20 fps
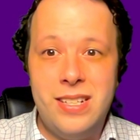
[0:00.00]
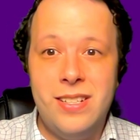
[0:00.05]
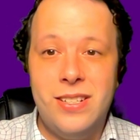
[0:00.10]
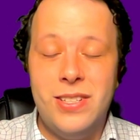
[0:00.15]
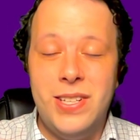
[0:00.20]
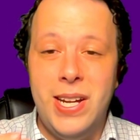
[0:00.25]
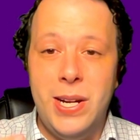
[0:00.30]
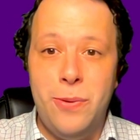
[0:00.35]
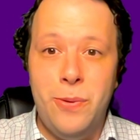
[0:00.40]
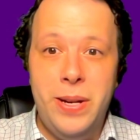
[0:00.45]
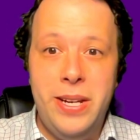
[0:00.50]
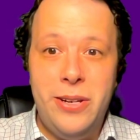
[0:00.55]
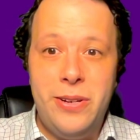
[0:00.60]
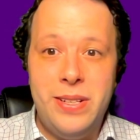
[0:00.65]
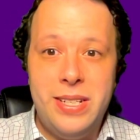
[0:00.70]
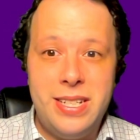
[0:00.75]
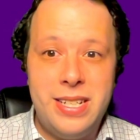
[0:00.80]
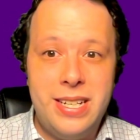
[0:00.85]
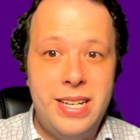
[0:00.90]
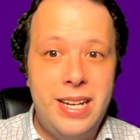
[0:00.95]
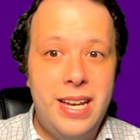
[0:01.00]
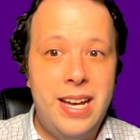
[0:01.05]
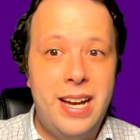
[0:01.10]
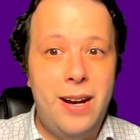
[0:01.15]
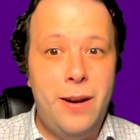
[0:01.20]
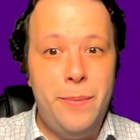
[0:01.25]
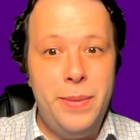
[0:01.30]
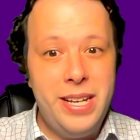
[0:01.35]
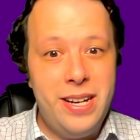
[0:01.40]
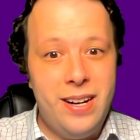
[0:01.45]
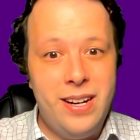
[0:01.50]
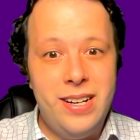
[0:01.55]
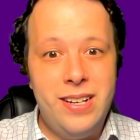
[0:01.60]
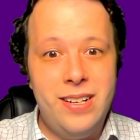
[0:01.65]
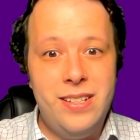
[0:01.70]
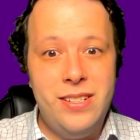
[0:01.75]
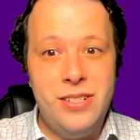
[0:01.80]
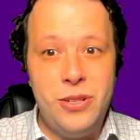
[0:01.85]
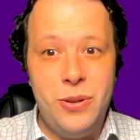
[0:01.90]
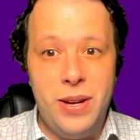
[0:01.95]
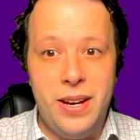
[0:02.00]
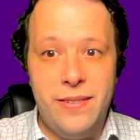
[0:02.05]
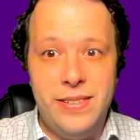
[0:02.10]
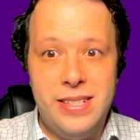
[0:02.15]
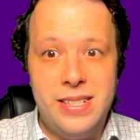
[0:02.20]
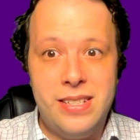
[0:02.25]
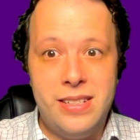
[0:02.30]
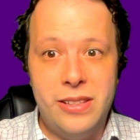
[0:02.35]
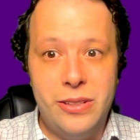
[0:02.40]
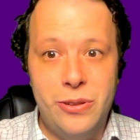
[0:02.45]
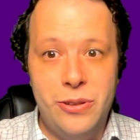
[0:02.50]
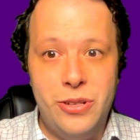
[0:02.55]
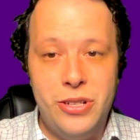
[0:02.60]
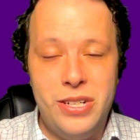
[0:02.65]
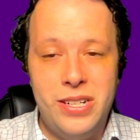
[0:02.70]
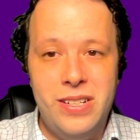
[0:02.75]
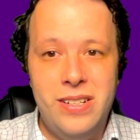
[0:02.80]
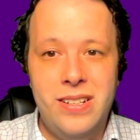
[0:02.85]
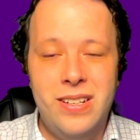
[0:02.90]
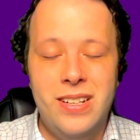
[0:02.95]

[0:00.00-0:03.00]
So that way you can see how many ions you have in solution.